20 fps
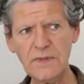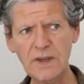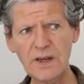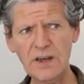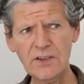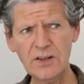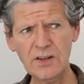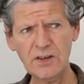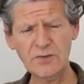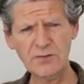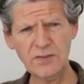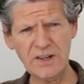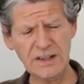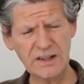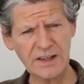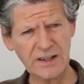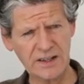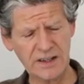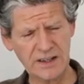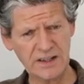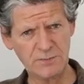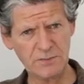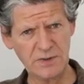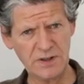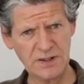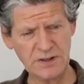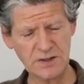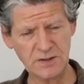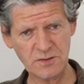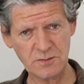And they're afraid of getting an
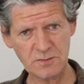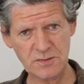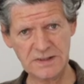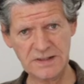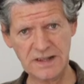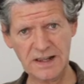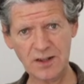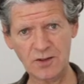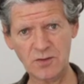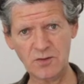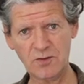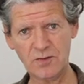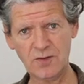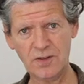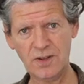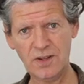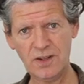experience of themselves